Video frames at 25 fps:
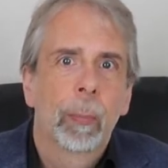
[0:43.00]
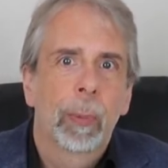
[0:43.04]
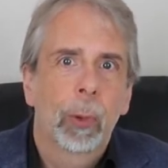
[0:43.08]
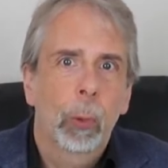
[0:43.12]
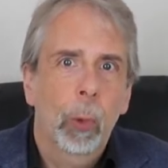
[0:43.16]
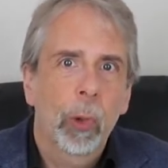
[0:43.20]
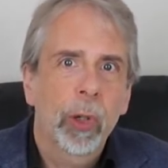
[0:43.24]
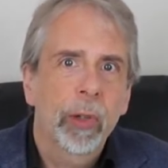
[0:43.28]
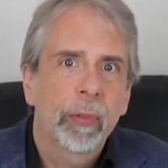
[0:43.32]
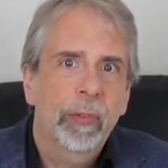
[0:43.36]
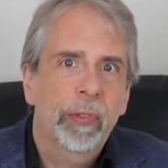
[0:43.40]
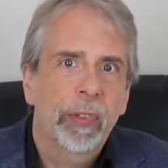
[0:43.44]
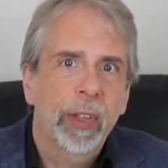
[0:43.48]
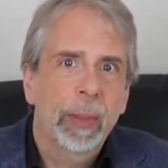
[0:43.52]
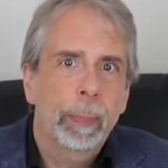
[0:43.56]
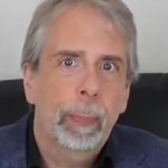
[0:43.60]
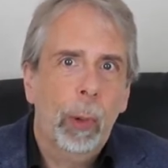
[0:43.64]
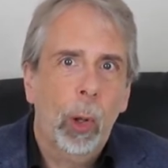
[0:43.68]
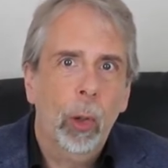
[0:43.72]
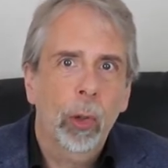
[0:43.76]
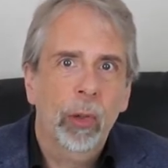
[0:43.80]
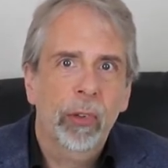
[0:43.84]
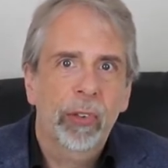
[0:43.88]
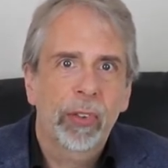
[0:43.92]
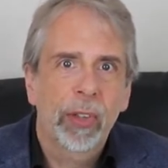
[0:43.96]
But one of the
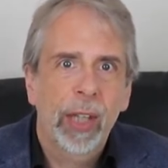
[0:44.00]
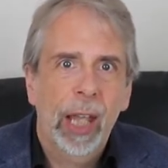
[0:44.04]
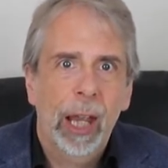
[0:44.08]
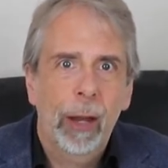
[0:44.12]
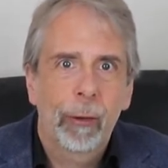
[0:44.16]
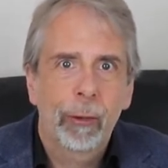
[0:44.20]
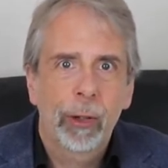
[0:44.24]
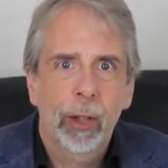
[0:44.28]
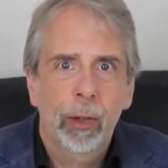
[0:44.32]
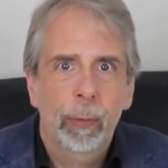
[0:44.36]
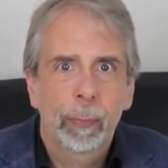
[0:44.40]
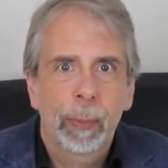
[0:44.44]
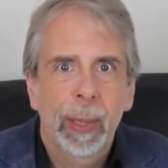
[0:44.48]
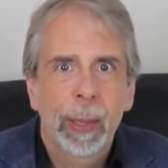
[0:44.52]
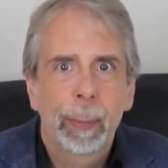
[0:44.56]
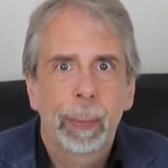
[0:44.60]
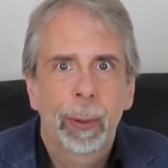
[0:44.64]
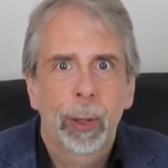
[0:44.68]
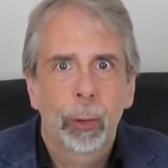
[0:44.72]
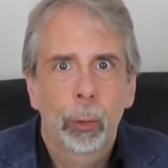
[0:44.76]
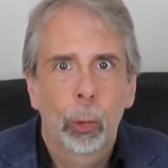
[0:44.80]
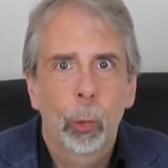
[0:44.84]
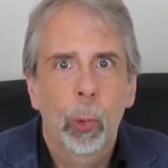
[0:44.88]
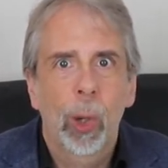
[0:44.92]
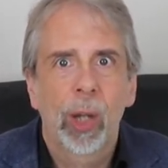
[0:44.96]
policy areas
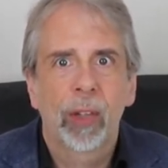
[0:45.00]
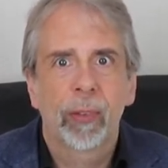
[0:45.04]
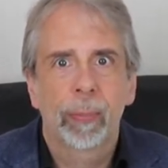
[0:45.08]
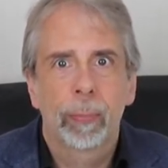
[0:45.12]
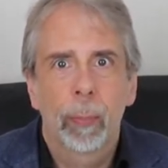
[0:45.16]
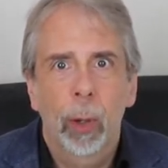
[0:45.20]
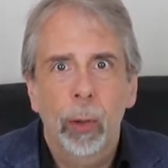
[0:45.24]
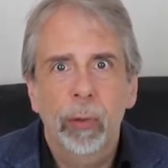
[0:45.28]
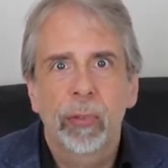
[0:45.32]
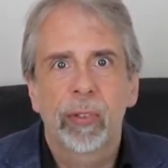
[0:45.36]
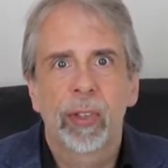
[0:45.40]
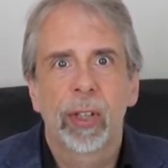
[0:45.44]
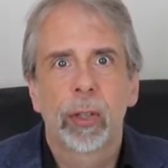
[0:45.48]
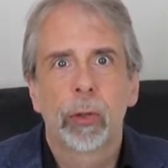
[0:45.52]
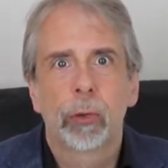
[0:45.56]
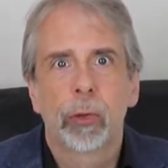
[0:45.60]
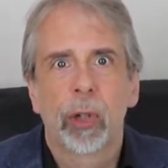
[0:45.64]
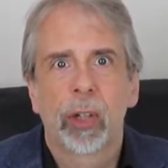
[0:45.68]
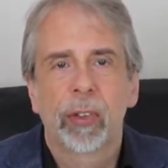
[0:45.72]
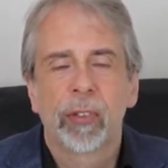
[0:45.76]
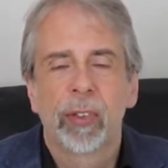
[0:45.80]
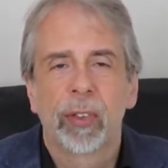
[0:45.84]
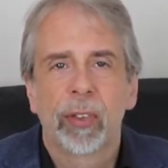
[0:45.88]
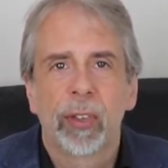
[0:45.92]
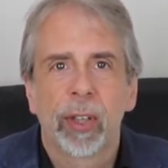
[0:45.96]
people are always most
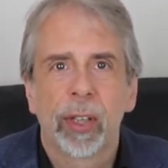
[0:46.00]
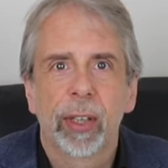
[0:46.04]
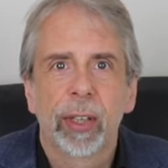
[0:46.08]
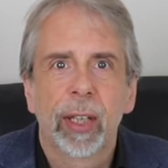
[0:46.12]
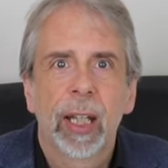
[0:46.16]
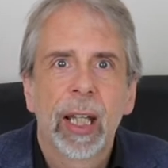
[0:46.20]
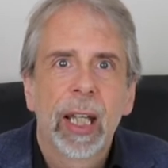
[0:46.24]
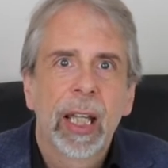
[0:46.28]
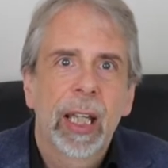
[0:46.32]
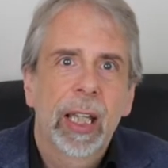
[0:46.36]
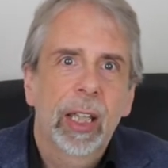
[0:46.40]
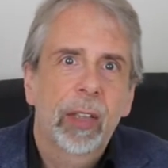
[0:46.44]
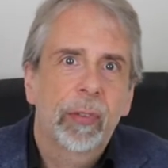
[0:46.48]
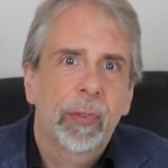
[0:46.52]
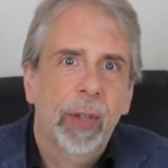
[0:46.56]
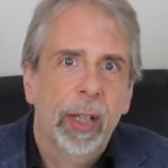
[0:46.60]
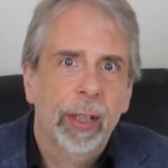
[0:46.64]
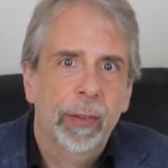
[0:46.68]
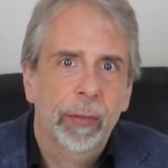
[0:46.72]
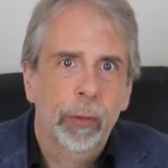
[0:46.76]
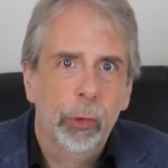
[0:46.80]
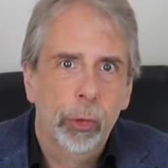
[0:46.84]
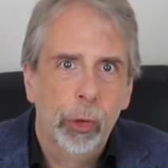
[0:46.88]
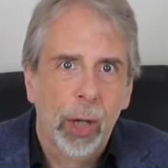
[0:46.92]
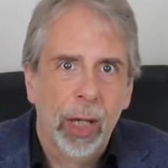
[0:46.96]
interested in is
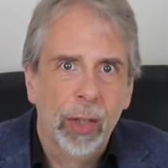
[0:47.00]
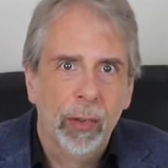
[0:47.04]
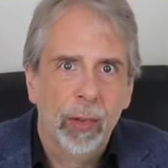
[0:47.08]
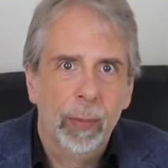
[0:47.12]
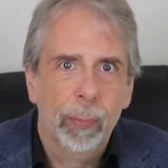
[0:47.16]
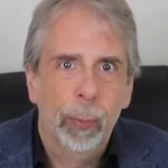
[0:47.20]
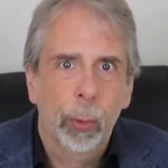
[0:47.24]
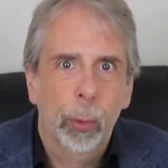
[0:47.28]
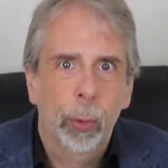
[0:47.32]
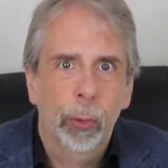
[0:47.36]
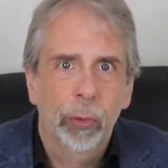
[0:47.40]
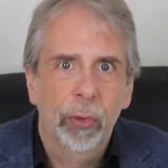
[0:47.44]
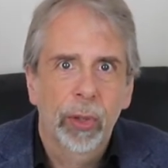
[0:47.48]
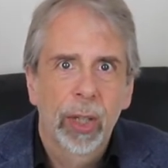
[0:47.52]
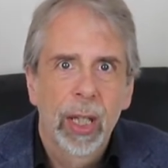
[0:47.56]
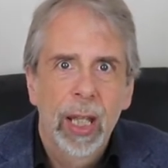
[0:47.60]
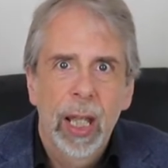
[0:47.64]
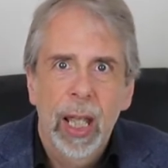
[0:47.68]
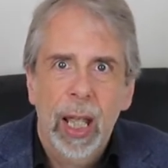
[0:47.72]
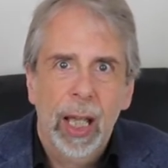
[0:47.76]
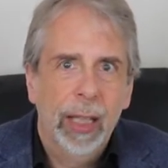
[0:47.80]
that of transport.